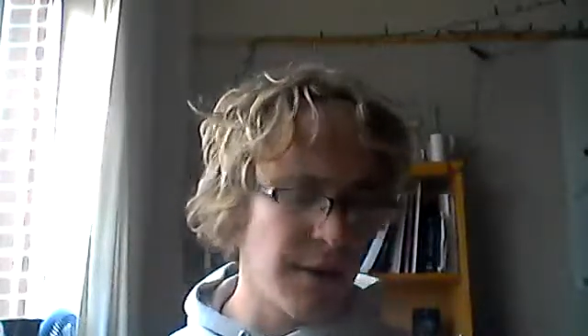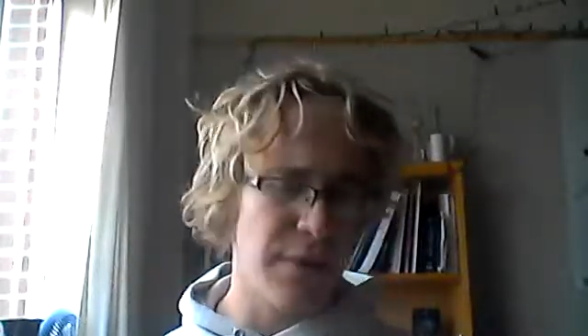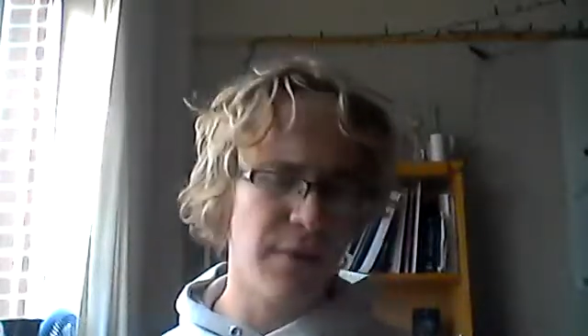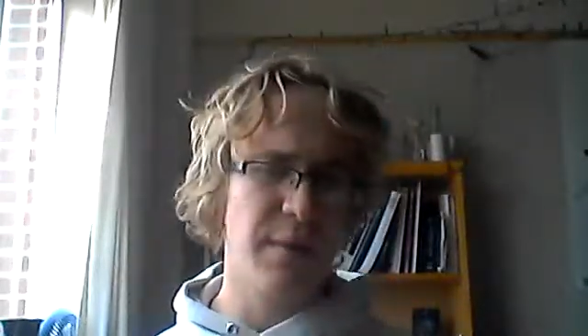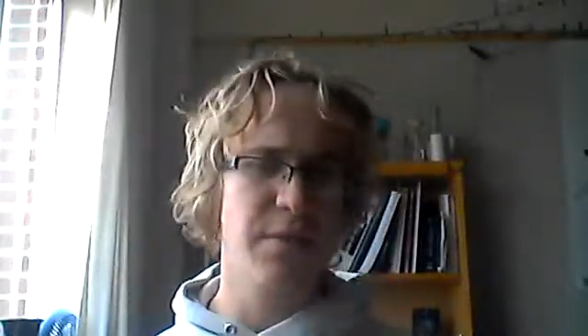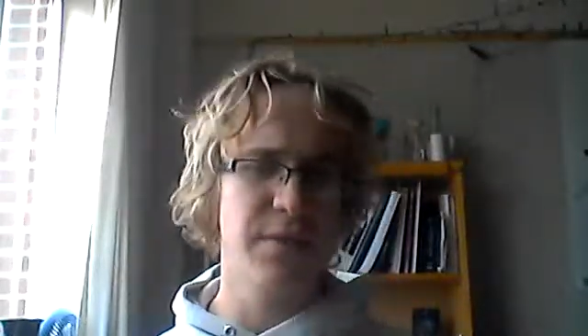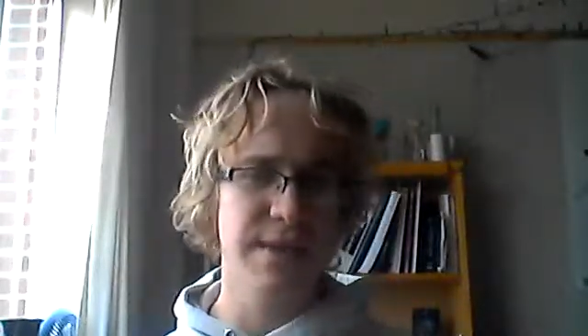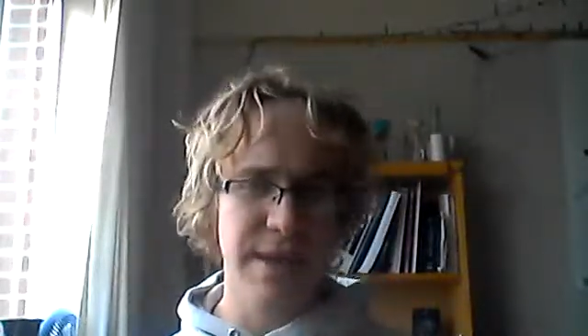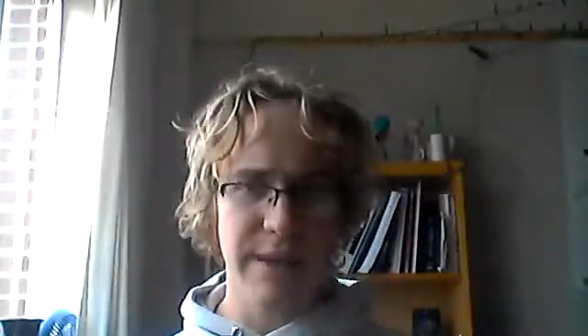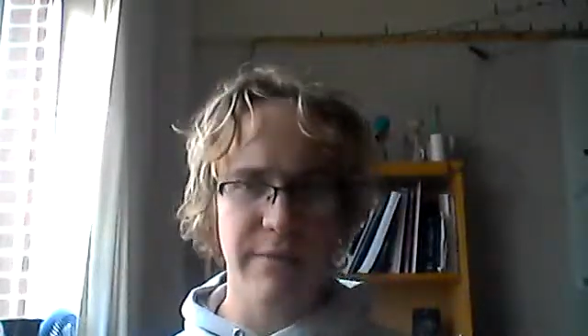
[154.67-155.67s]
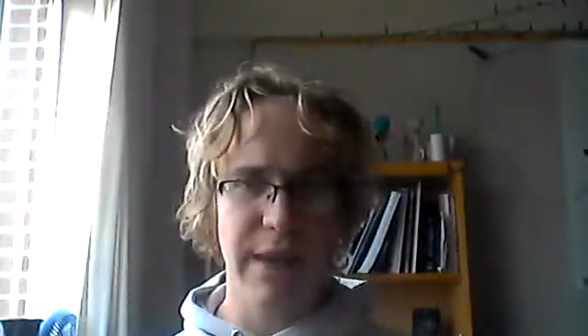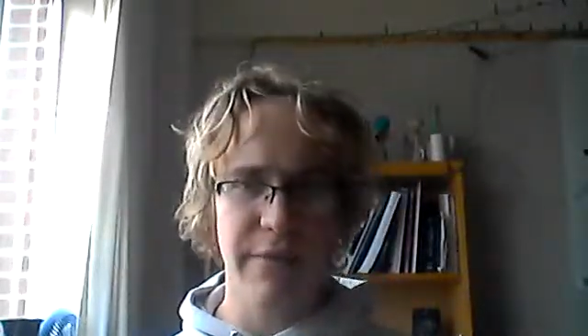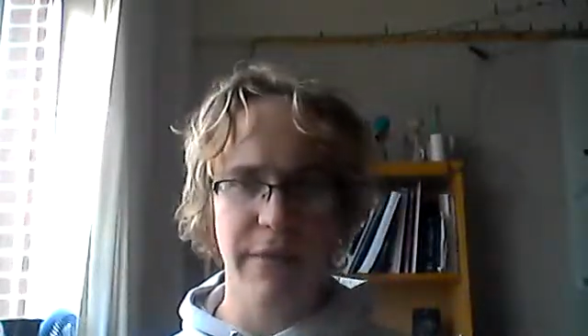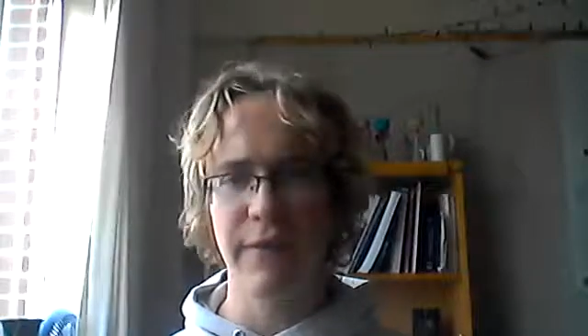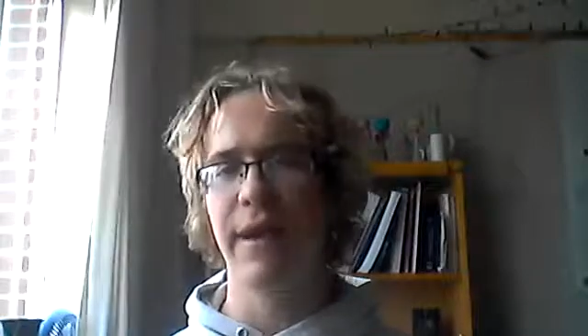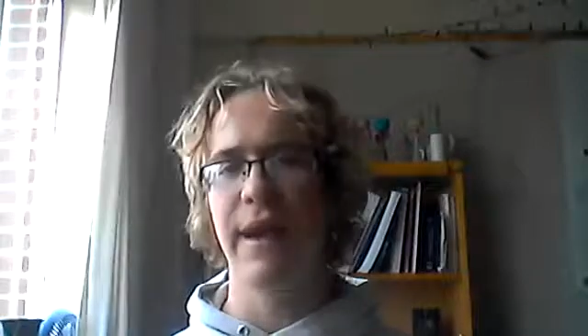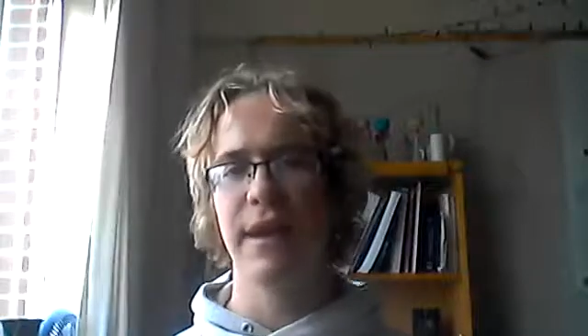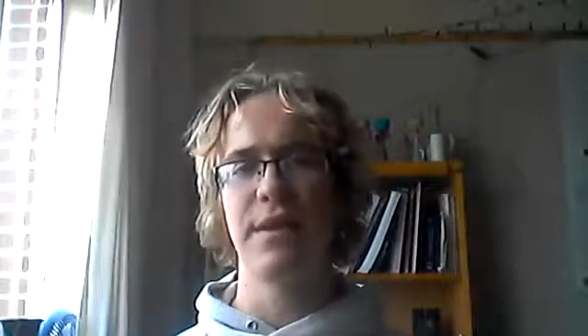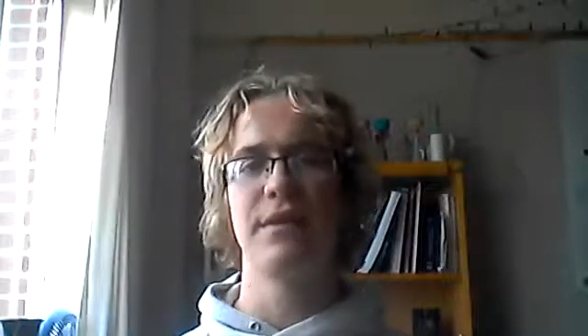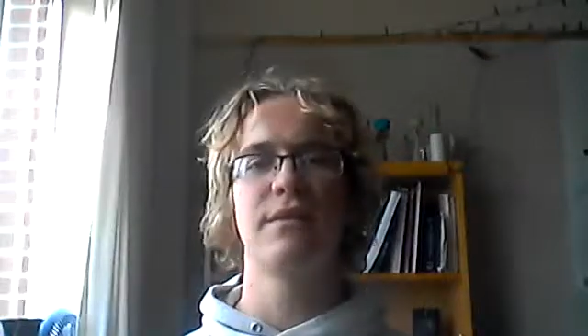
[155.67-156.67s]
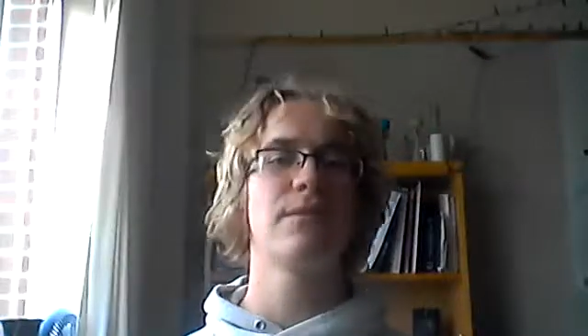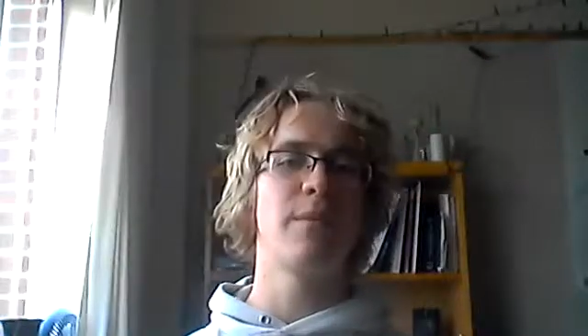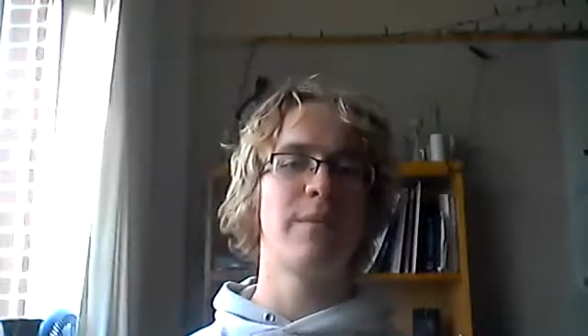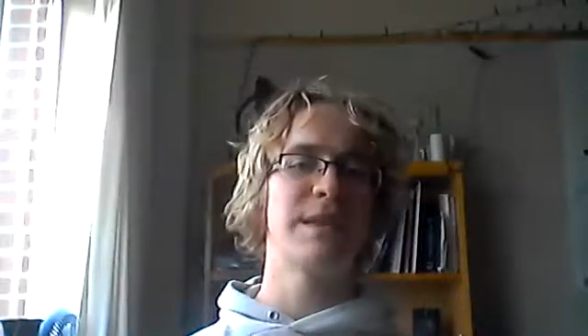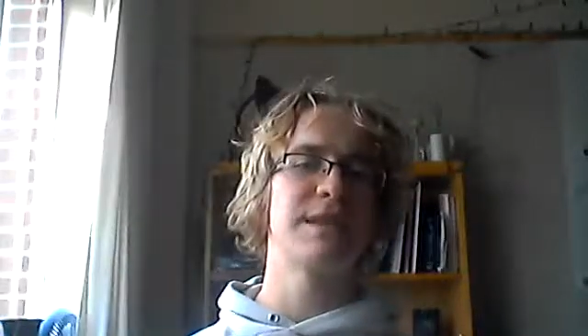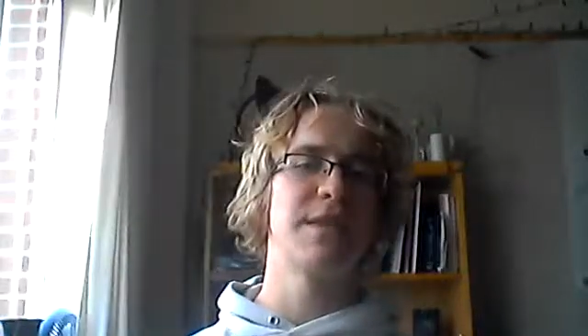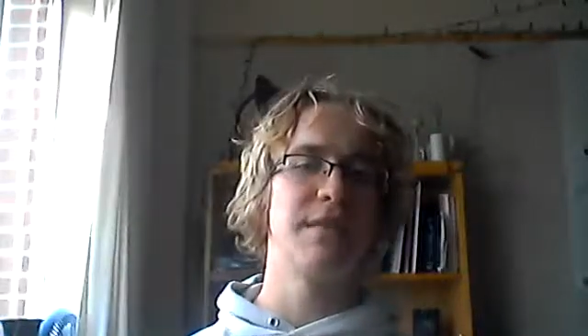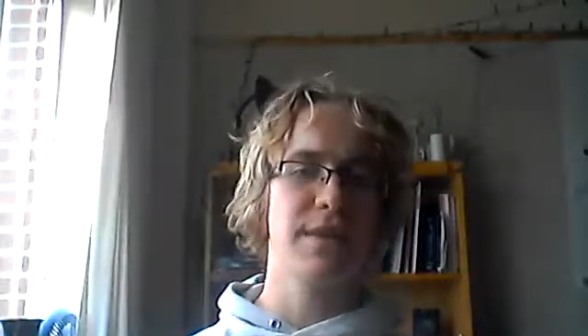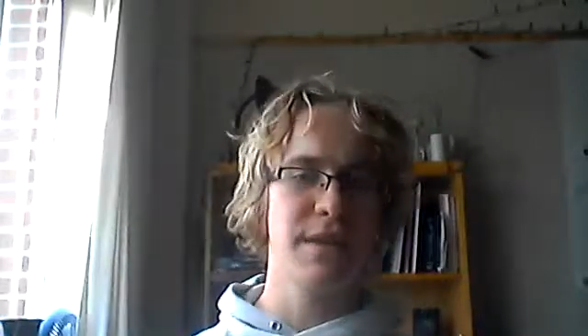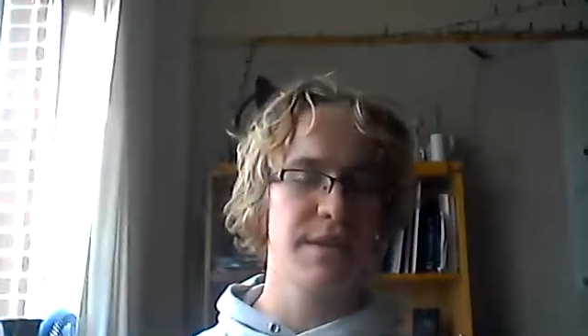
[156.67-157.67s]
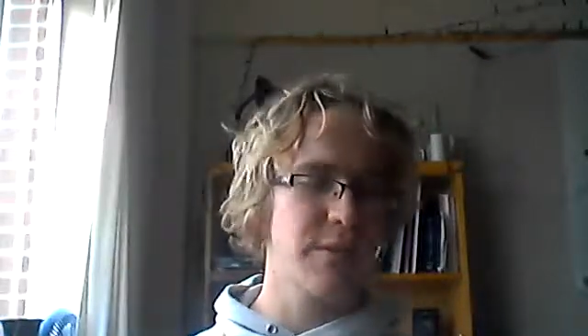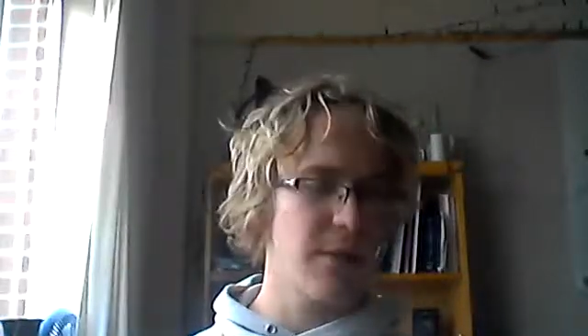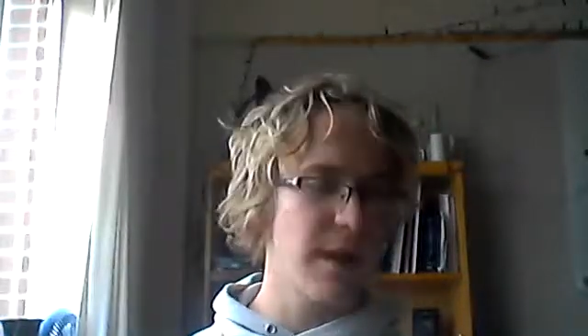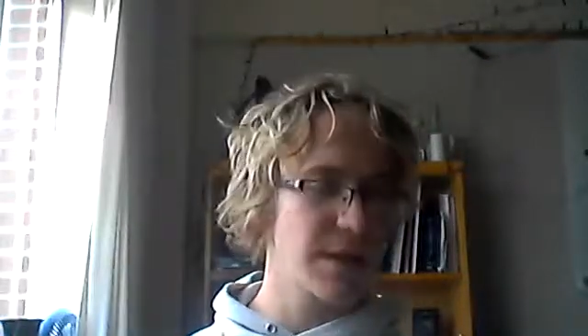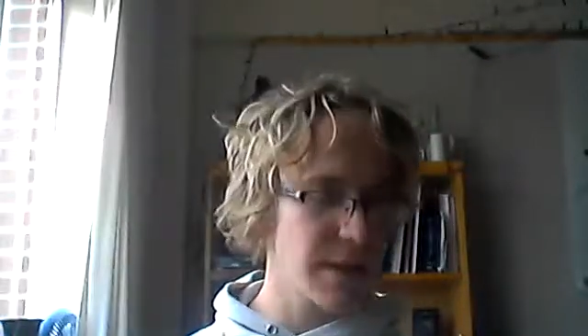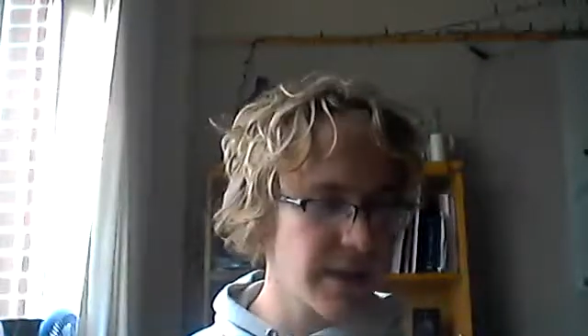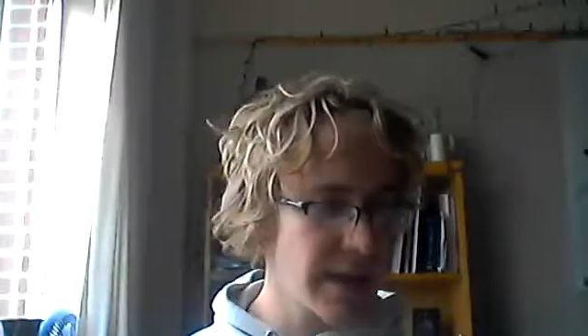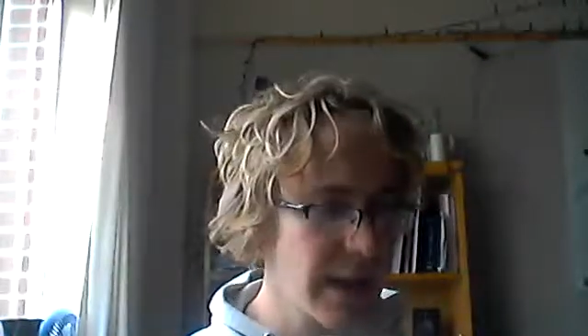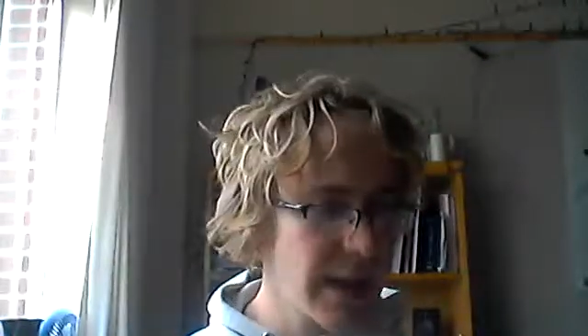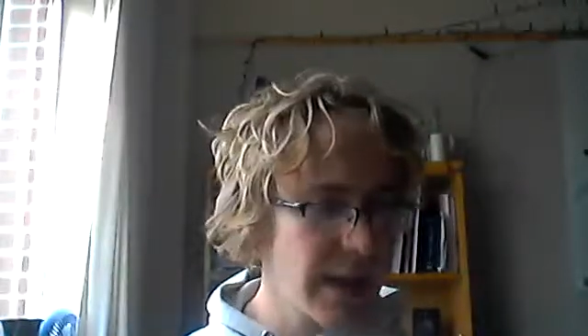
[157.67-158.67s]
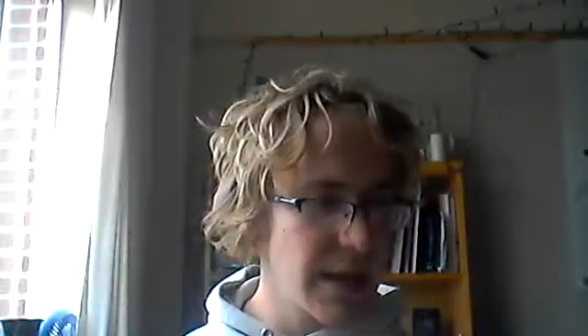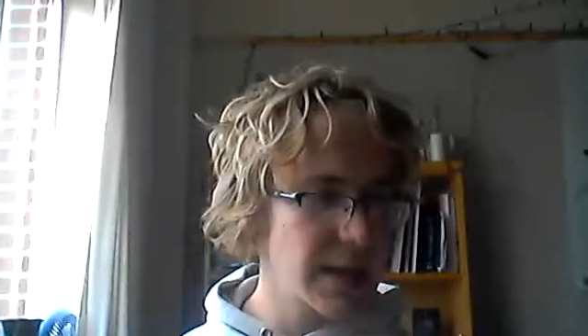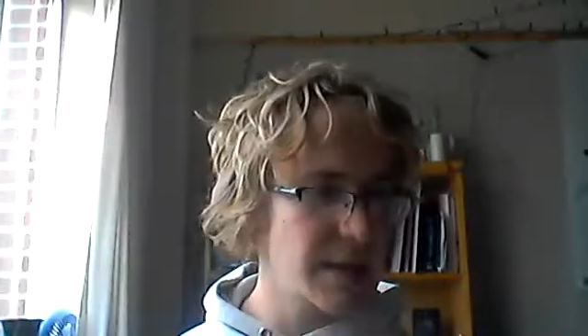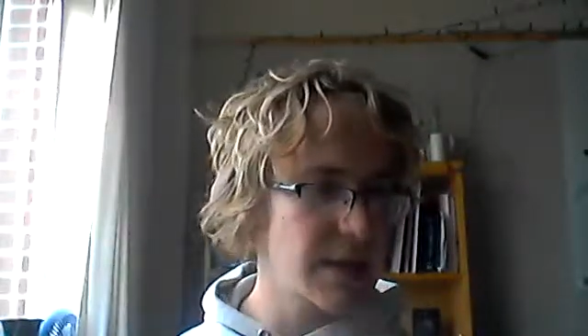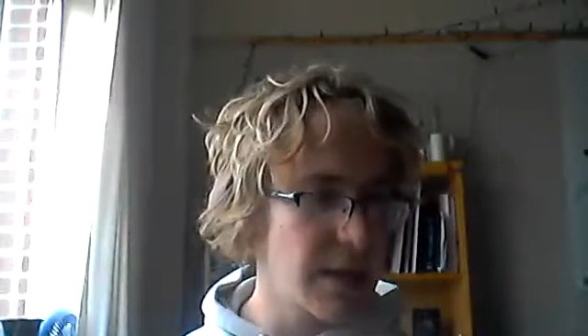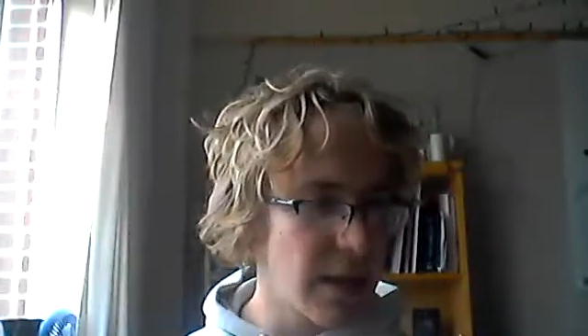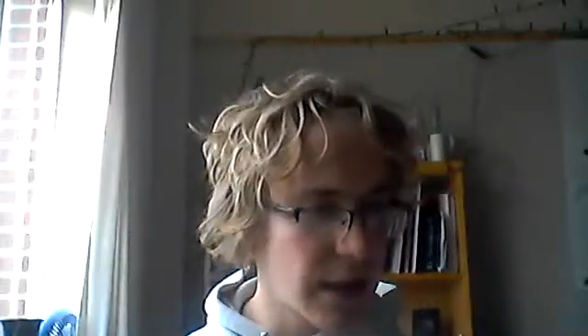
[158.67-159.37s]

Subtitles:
The only person he may have ever had romantic feelings for actually is